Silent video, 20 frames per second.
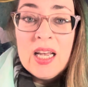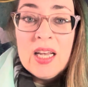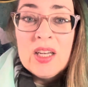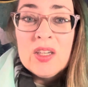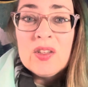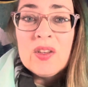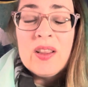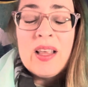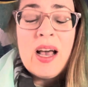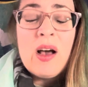
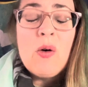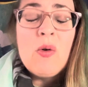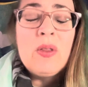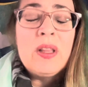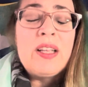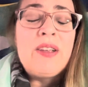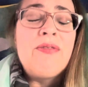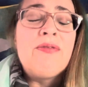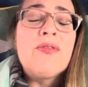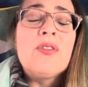So that only
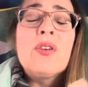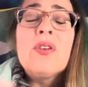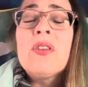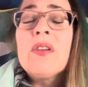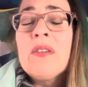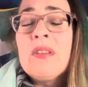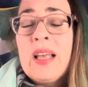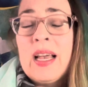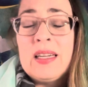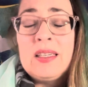further
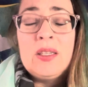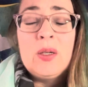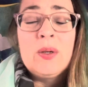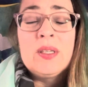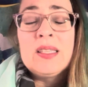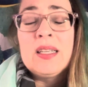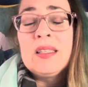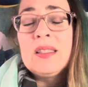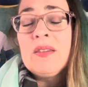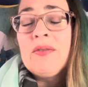led to a
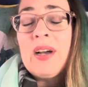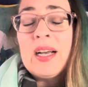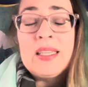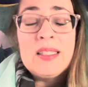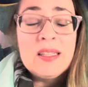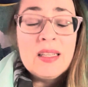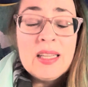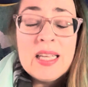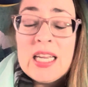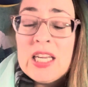sense of
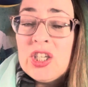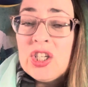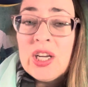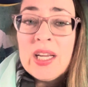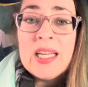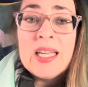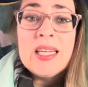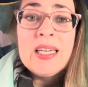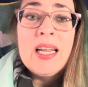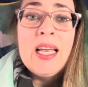
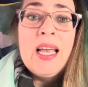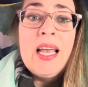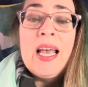isolation